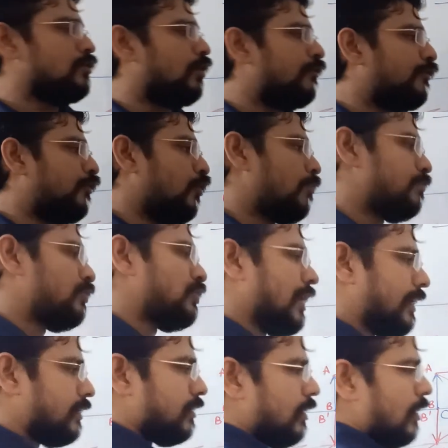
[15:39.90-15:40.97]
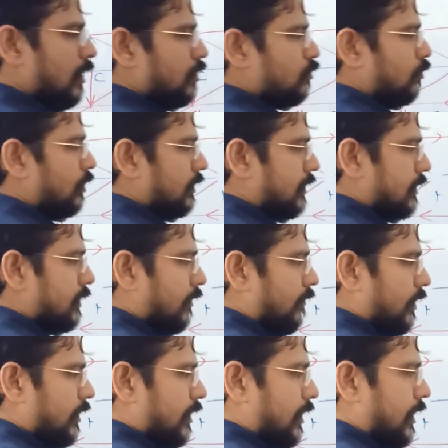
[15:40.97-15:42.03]
of object. So this is
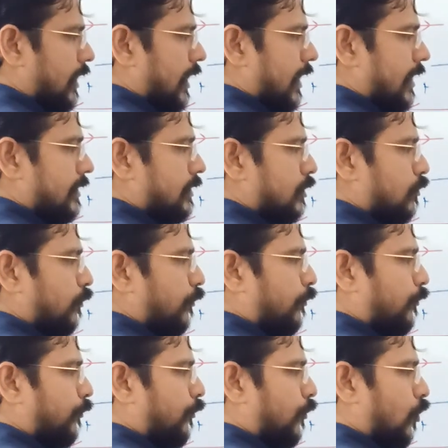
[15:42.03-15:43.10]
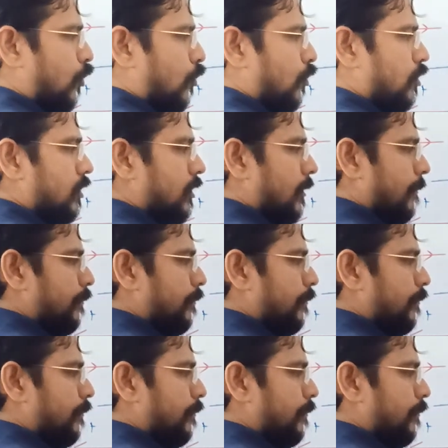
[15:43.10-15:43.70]
our case 4,